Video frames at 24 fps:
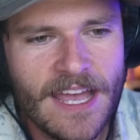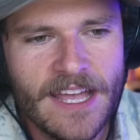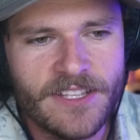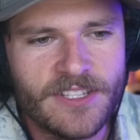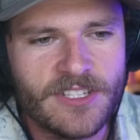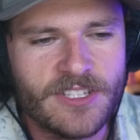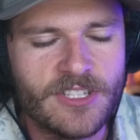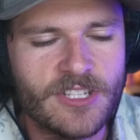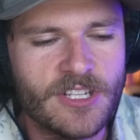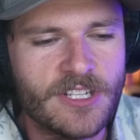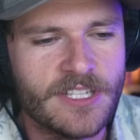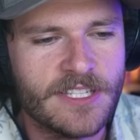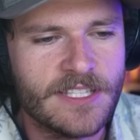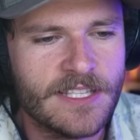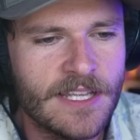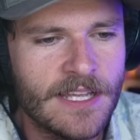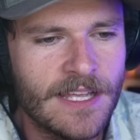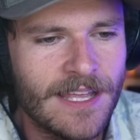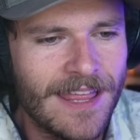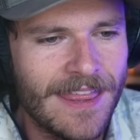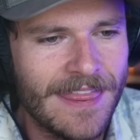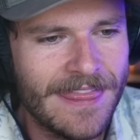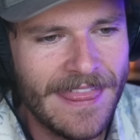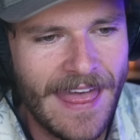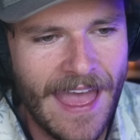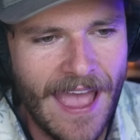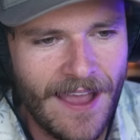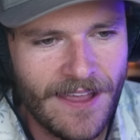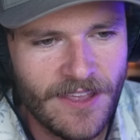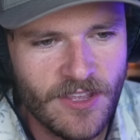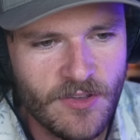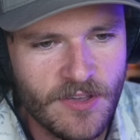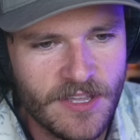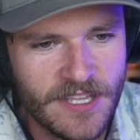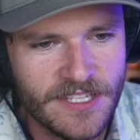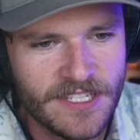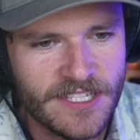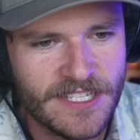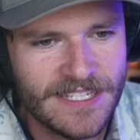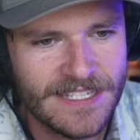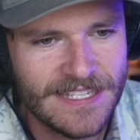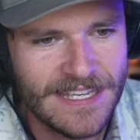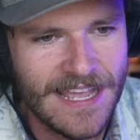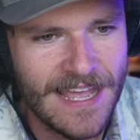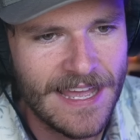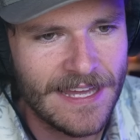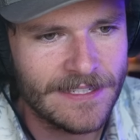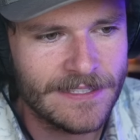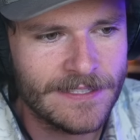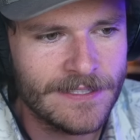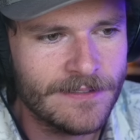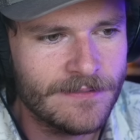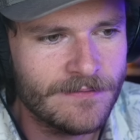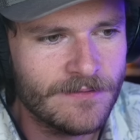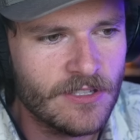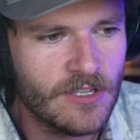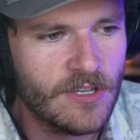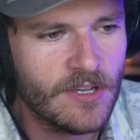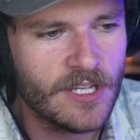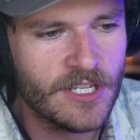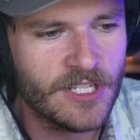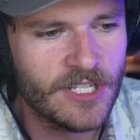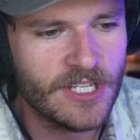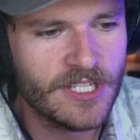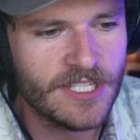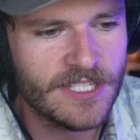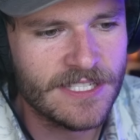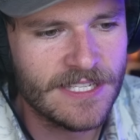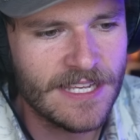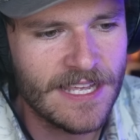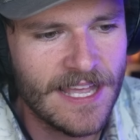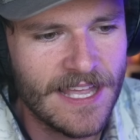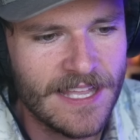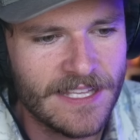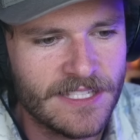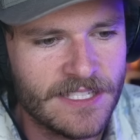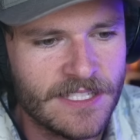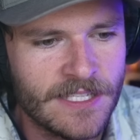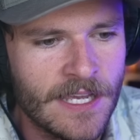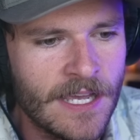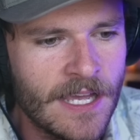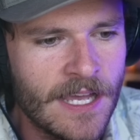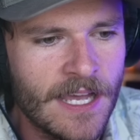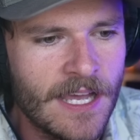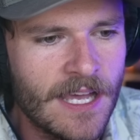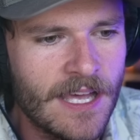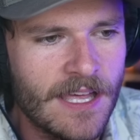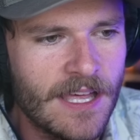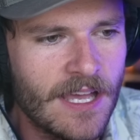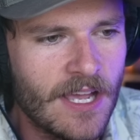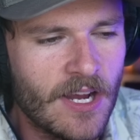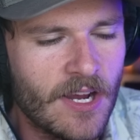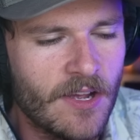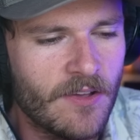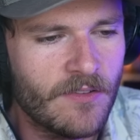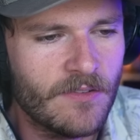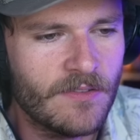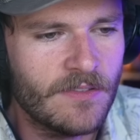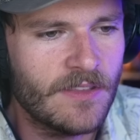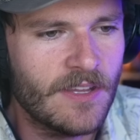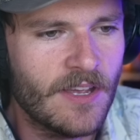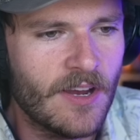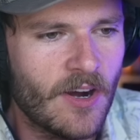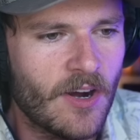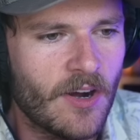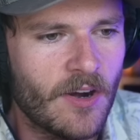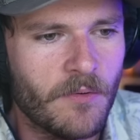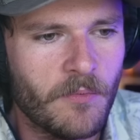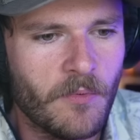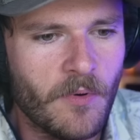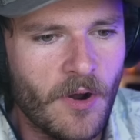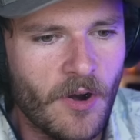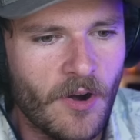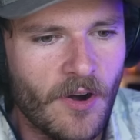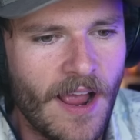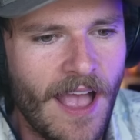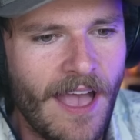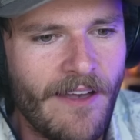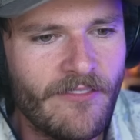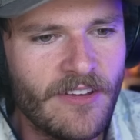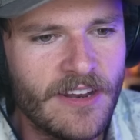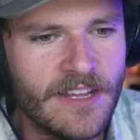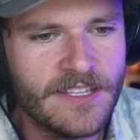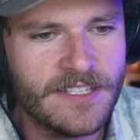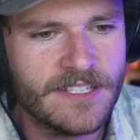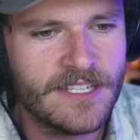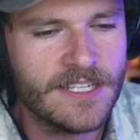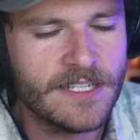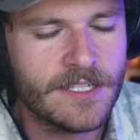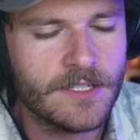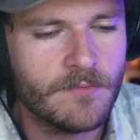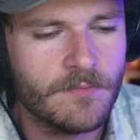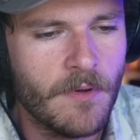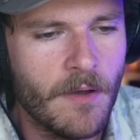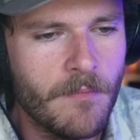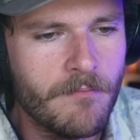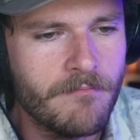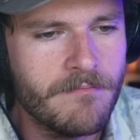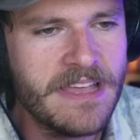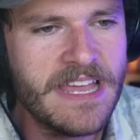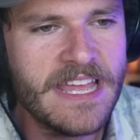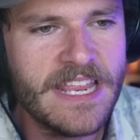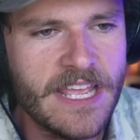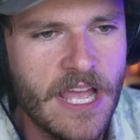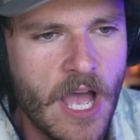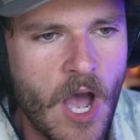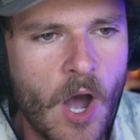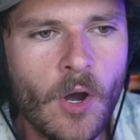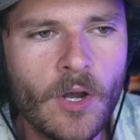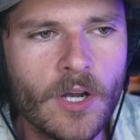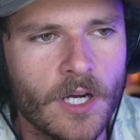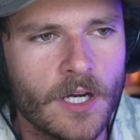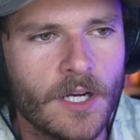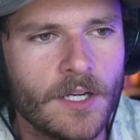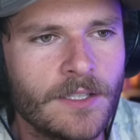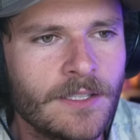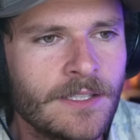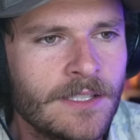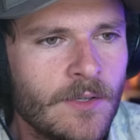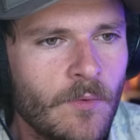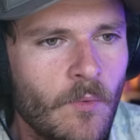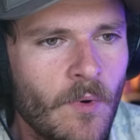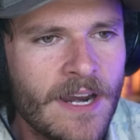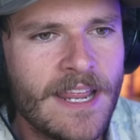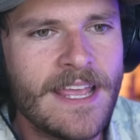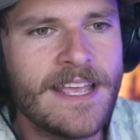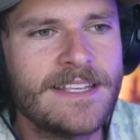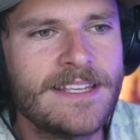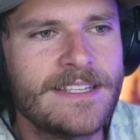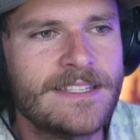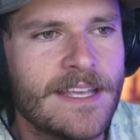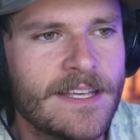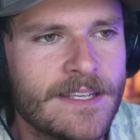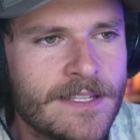it's just that you can see it. You can just see it. It's her, her, her evidence is mediocre. What is